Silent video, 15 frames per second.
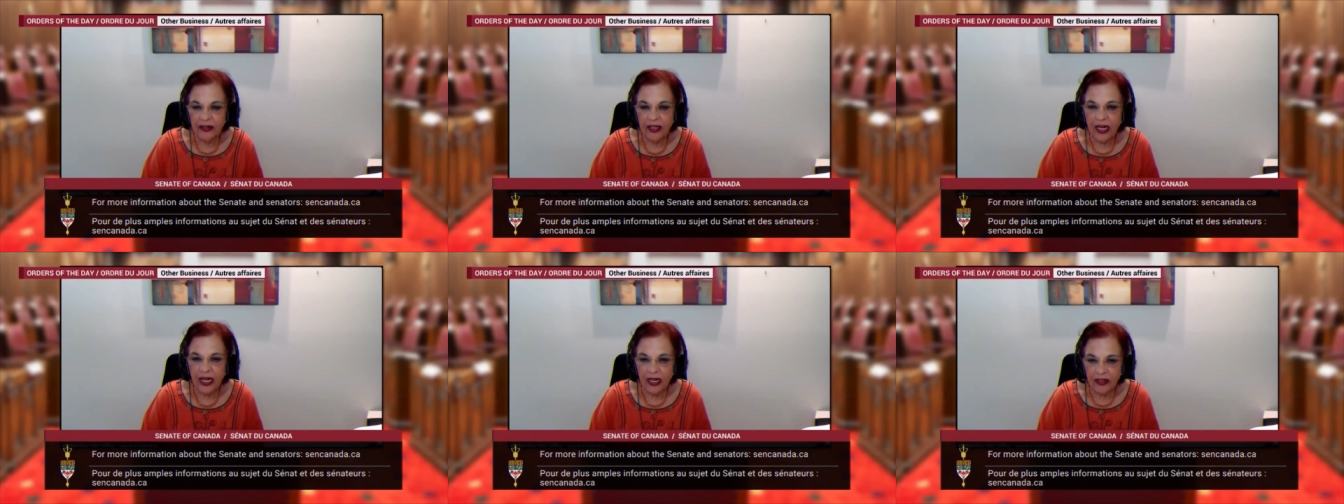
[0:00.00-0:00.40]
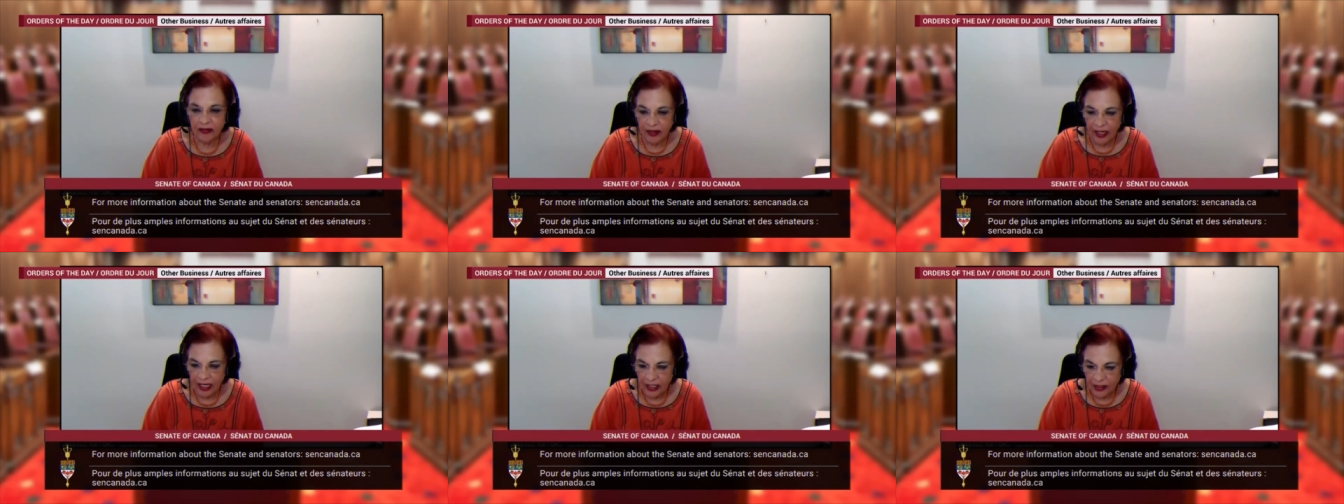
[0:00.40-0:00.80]
I
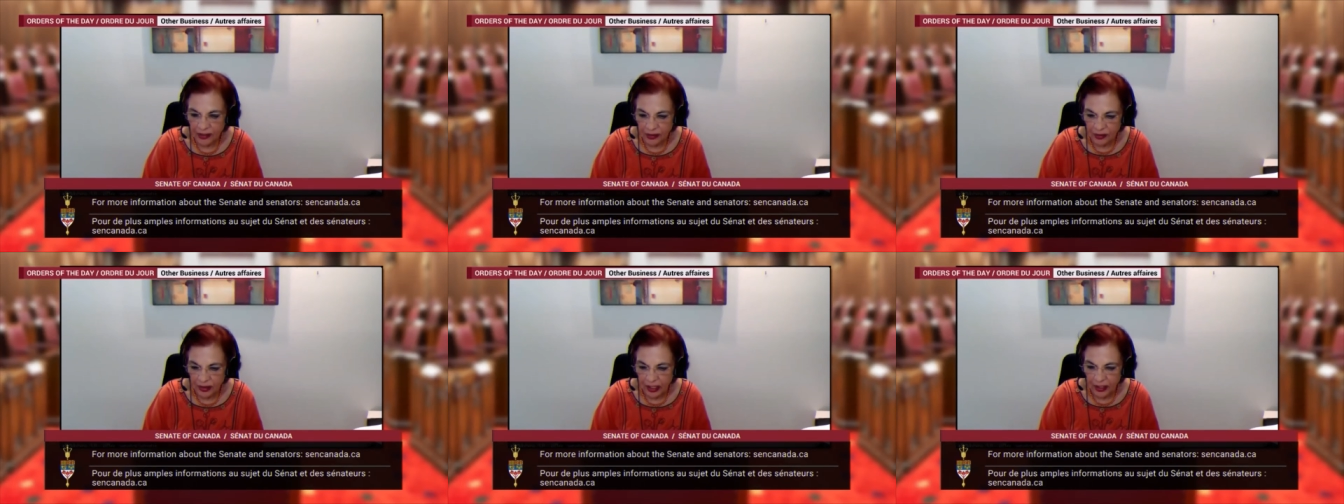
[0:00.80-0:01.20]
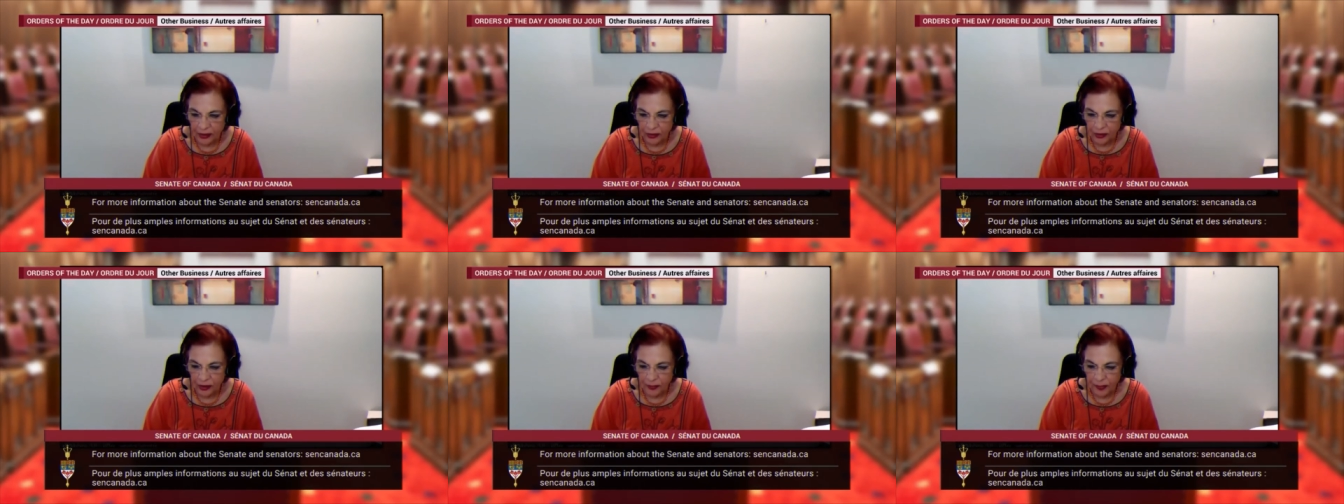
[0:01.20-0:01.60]
rise today to
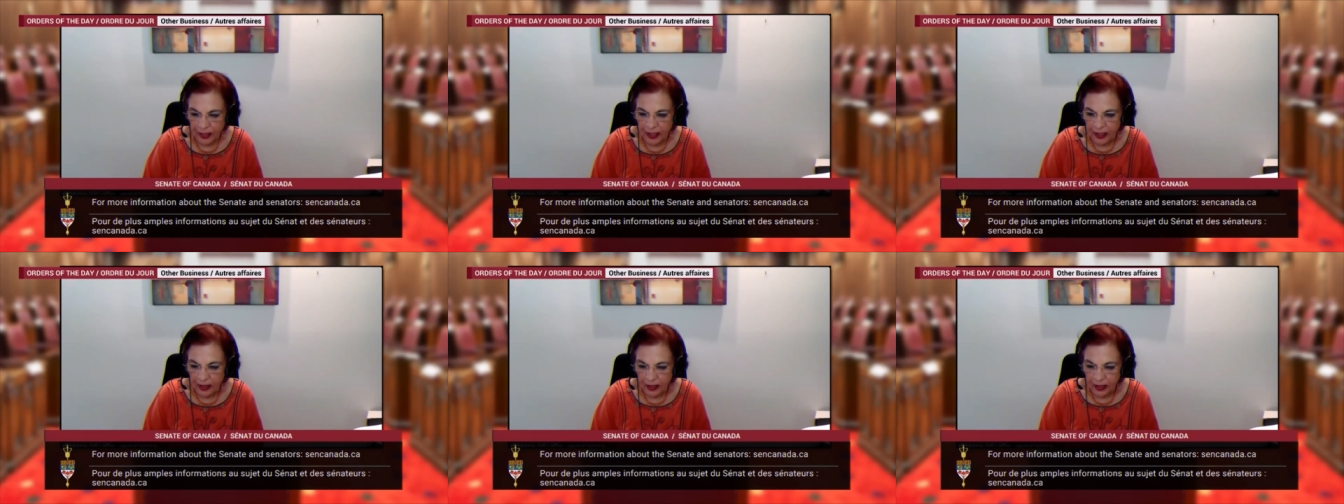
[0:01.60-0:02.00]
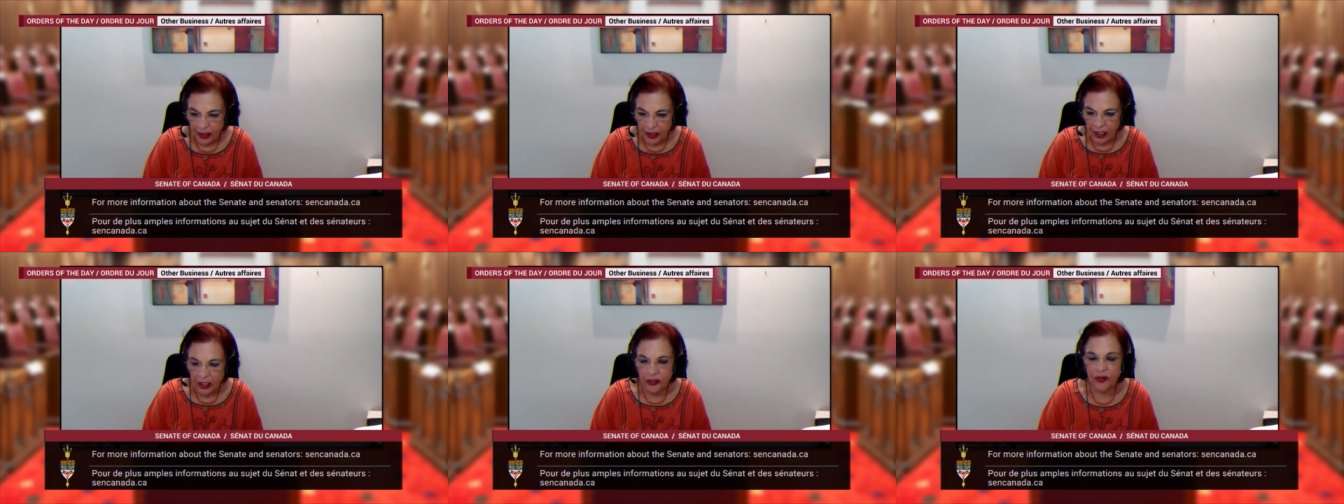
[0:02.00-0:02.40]
speak
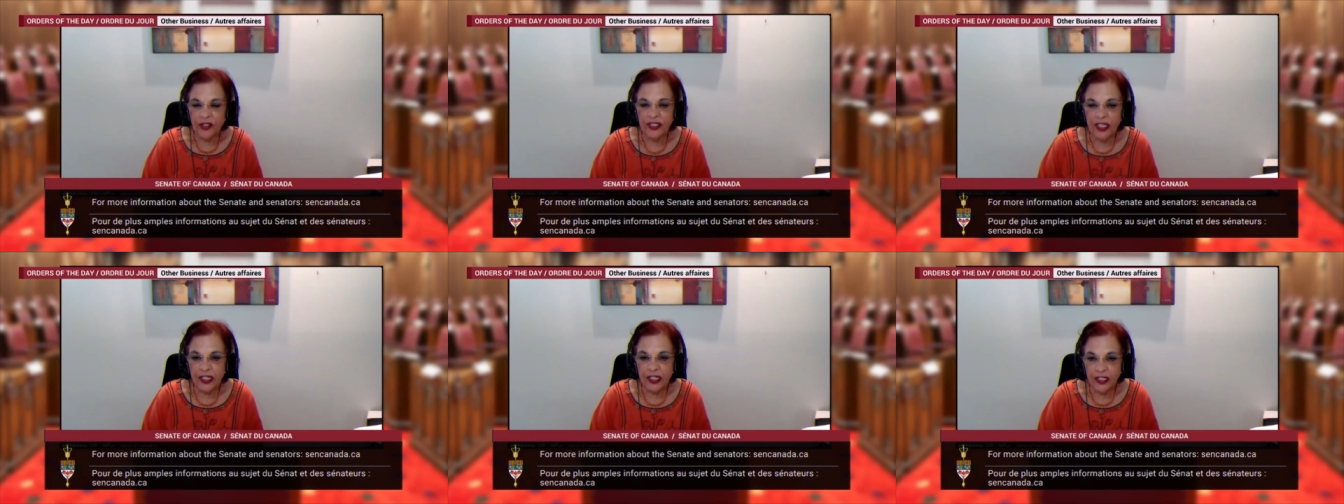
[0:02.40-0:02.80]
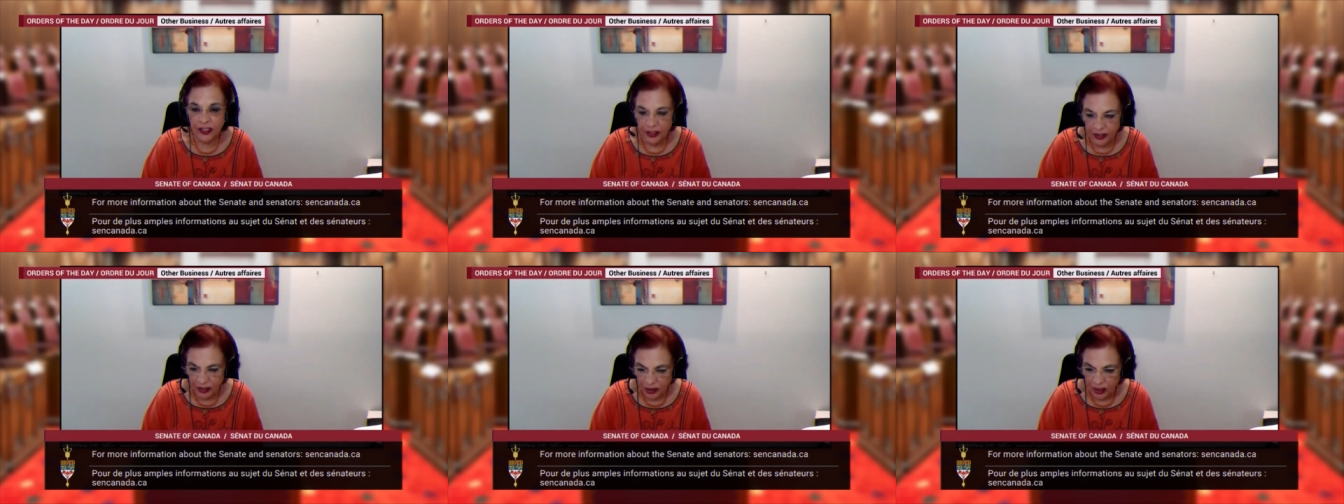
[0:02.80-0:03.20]
to
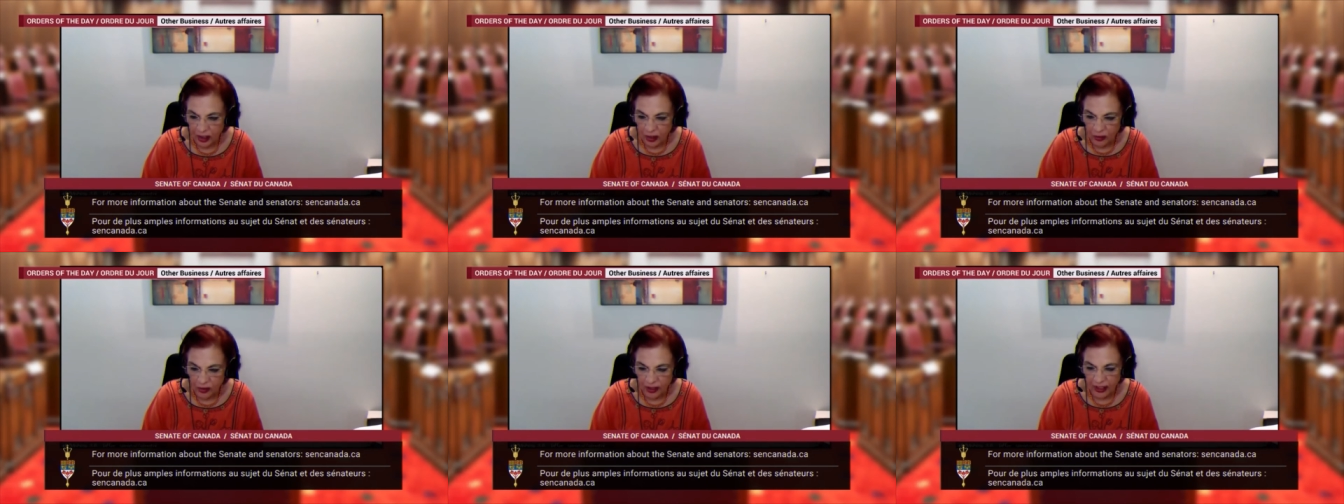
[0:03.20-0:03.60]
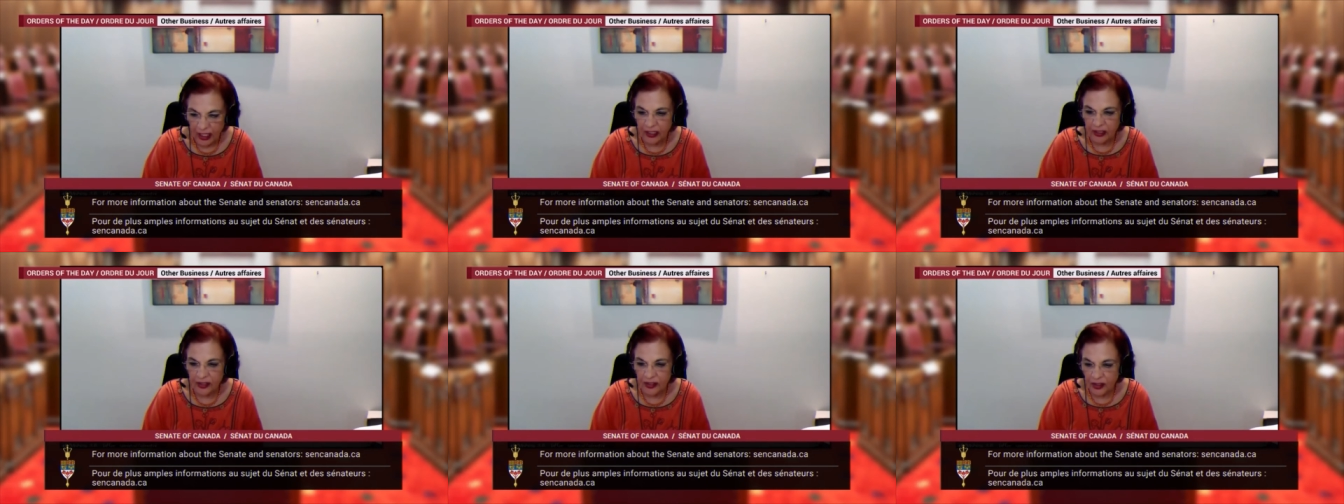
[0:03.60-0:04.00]
Senator
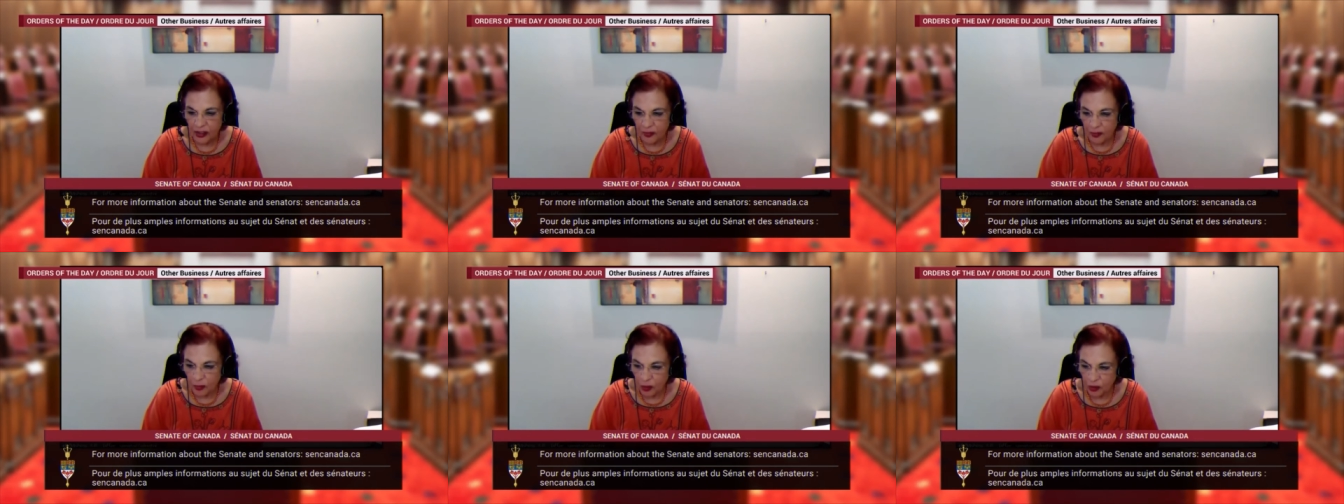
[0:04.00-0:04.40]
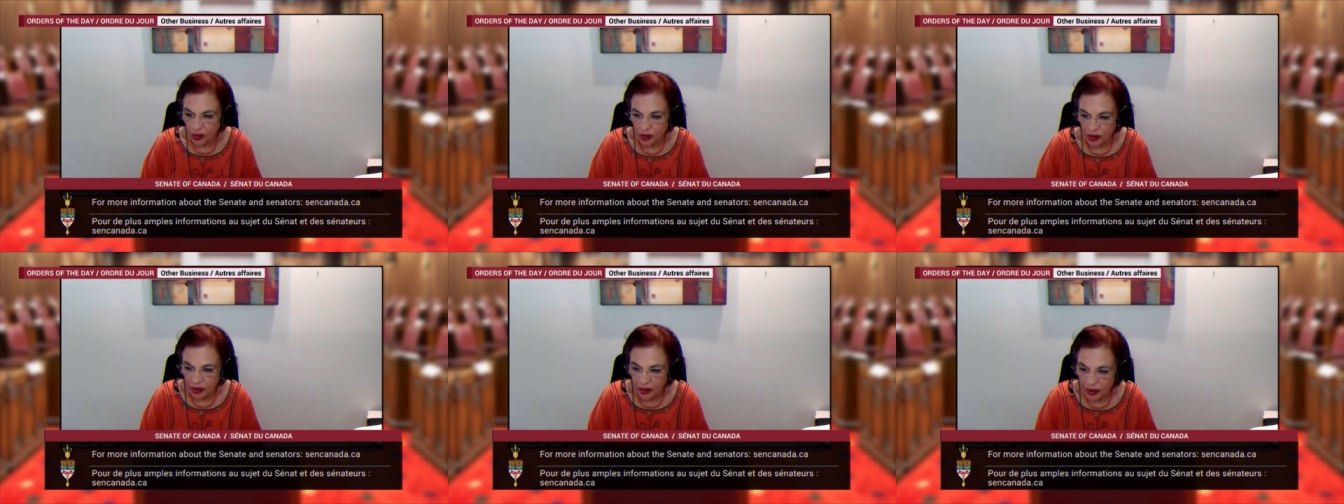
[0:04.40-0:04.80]
Housakos' motion,